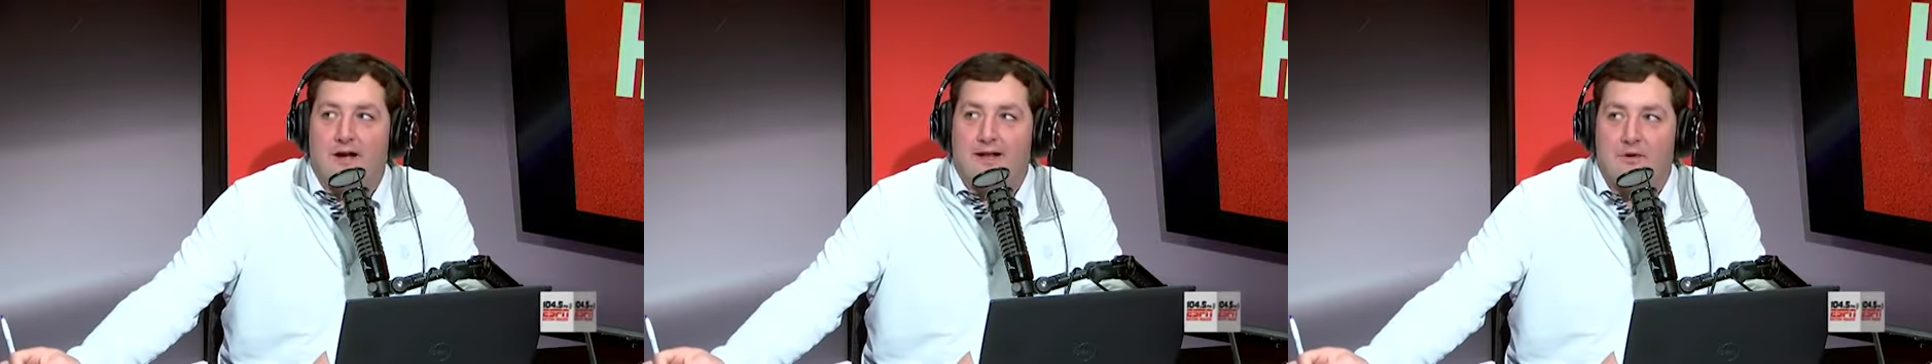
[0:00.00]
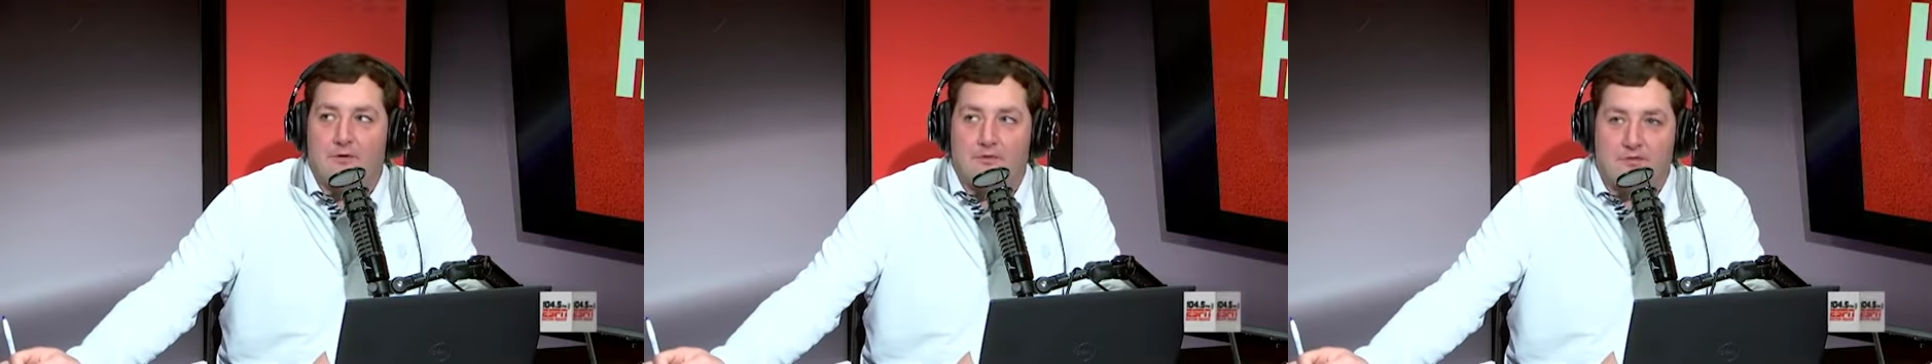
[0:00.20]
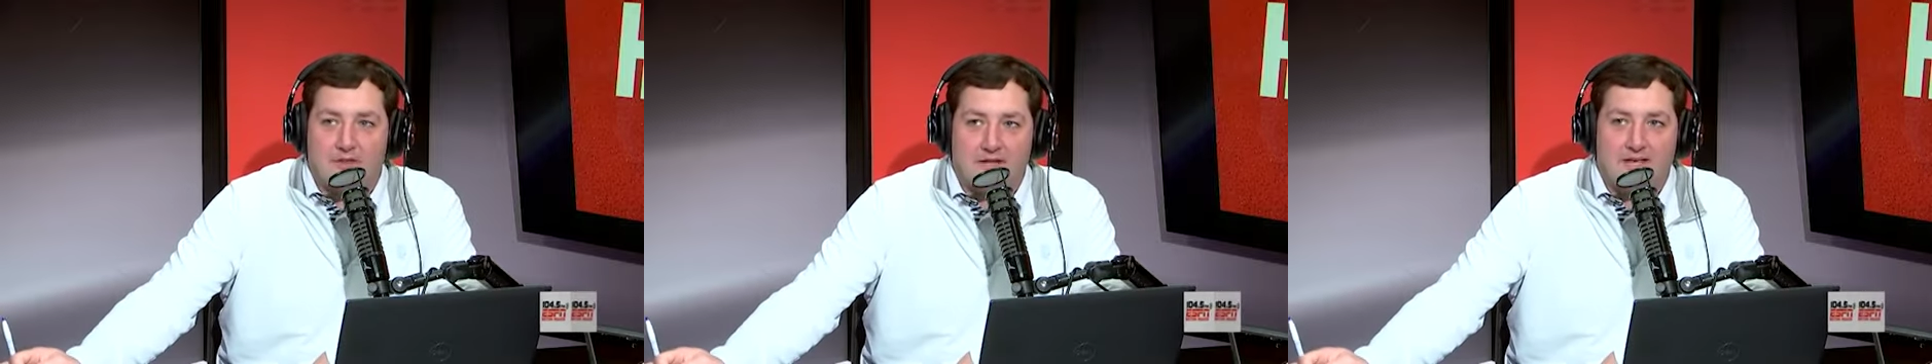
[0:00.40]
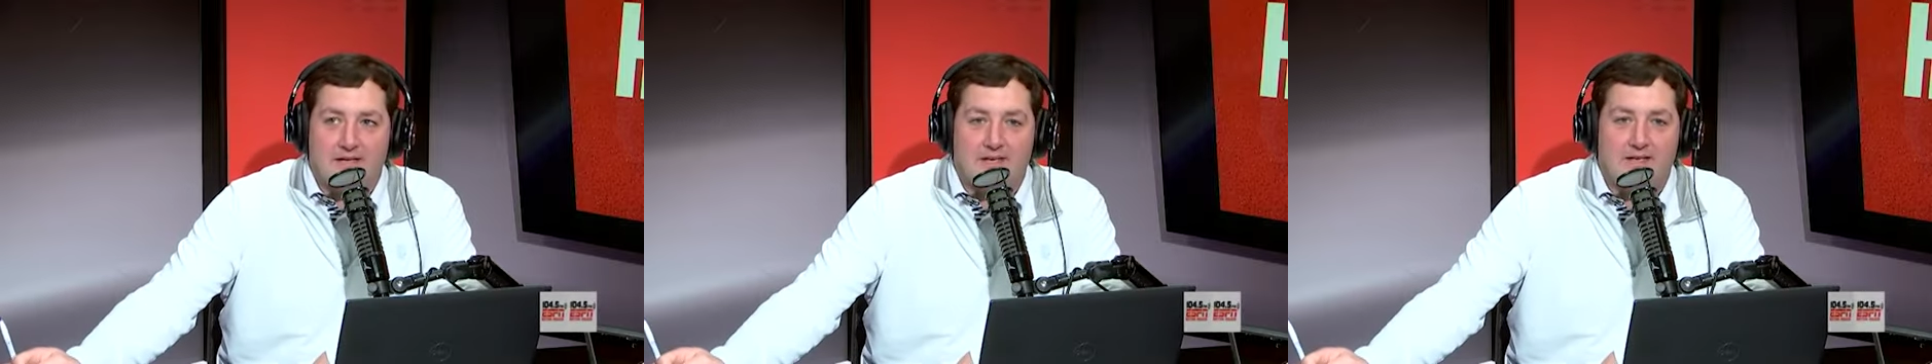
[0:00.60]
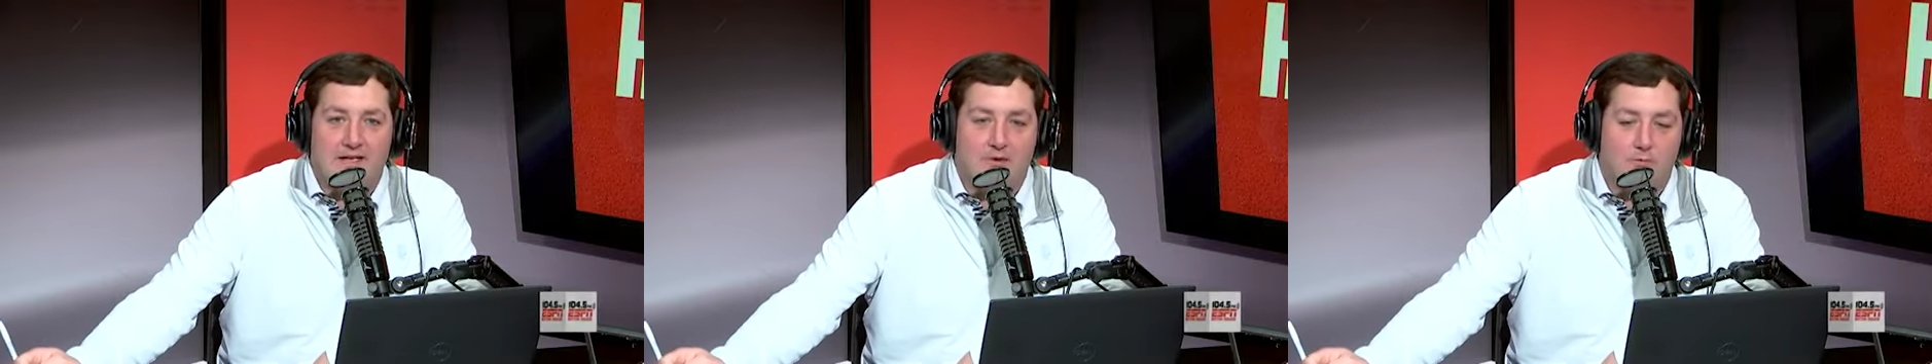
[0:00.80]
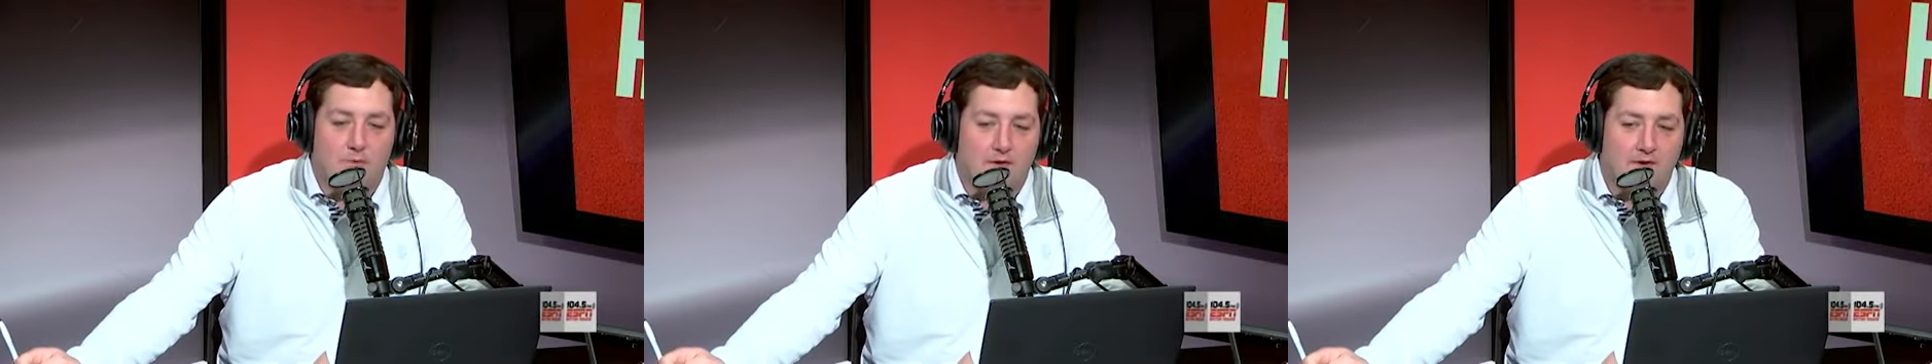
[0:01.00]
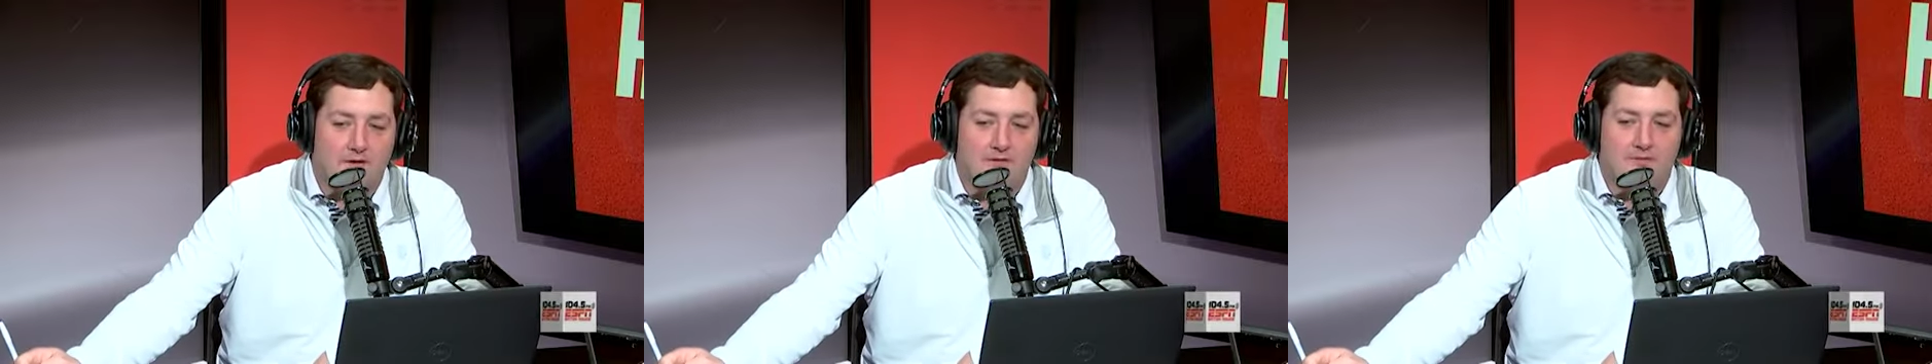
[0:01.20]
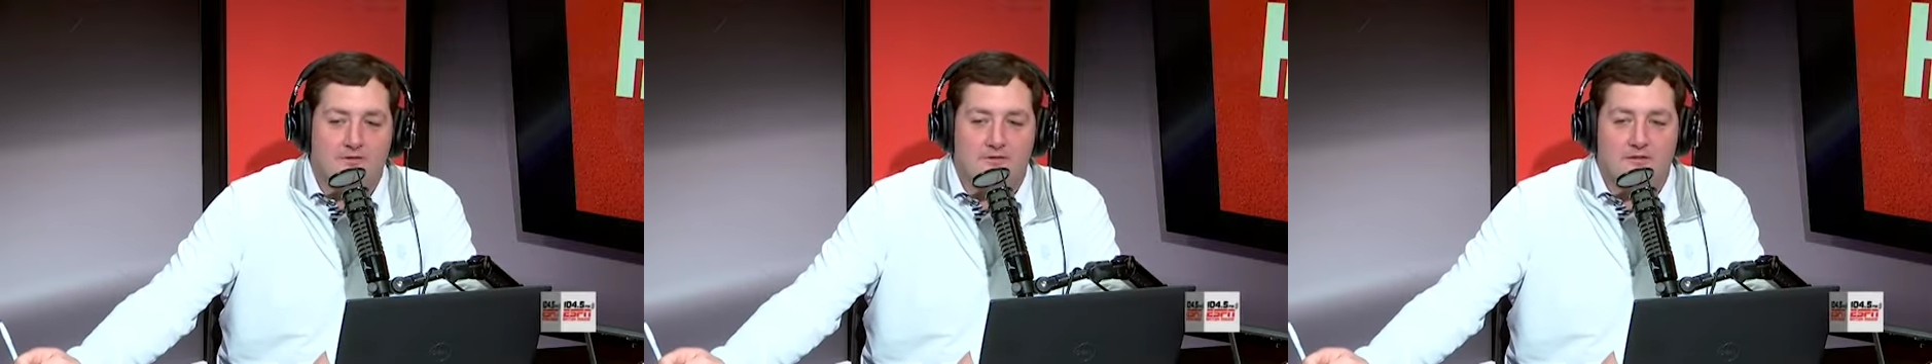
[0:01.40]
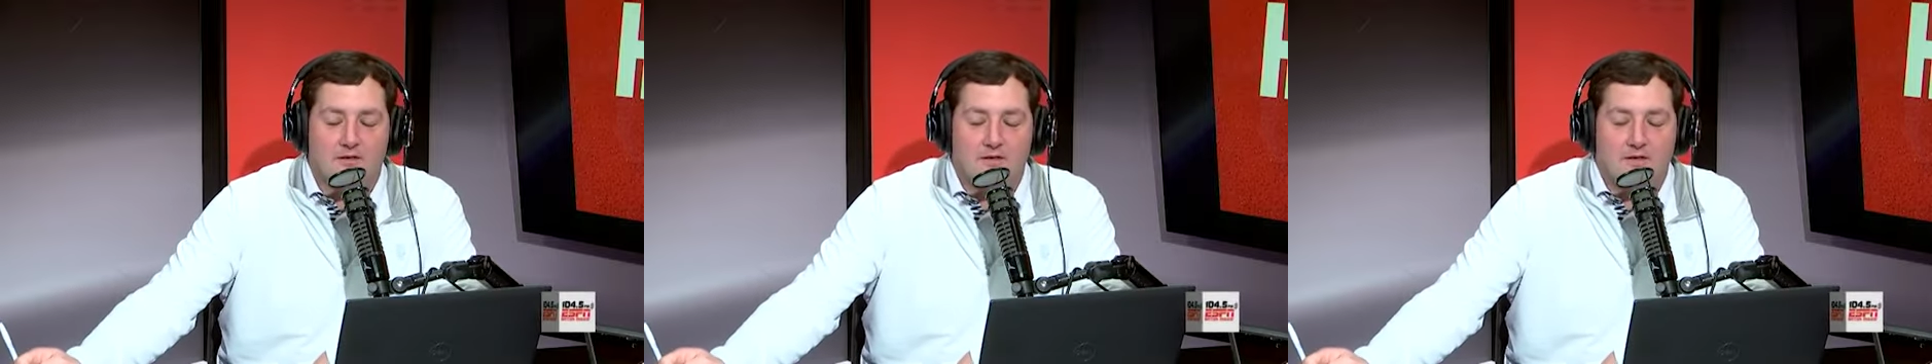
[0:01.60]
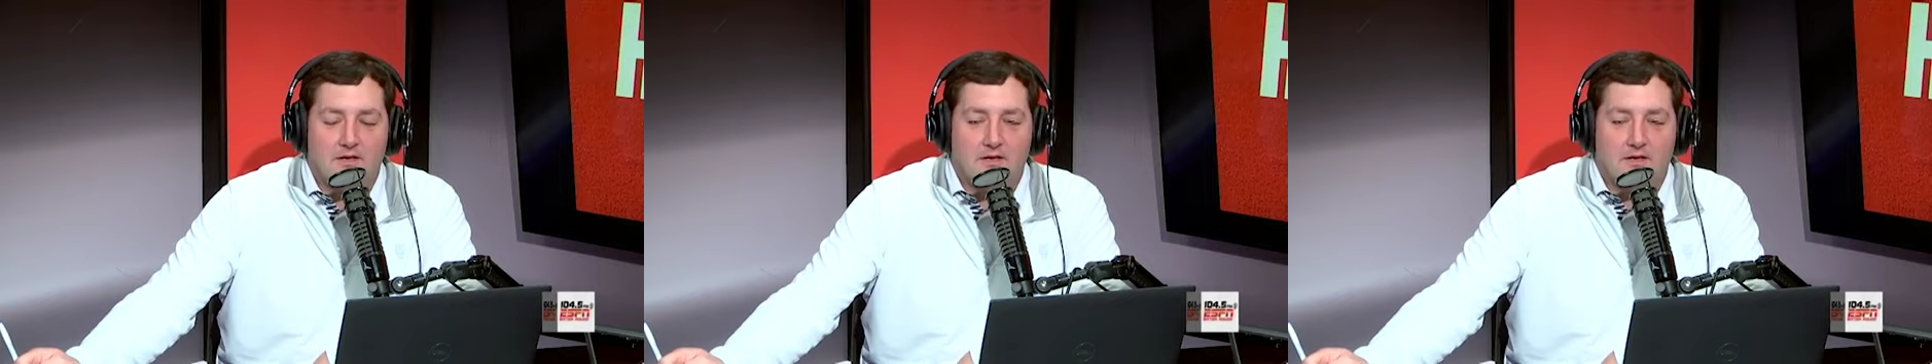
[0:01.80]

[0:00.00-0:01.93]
I don't think it was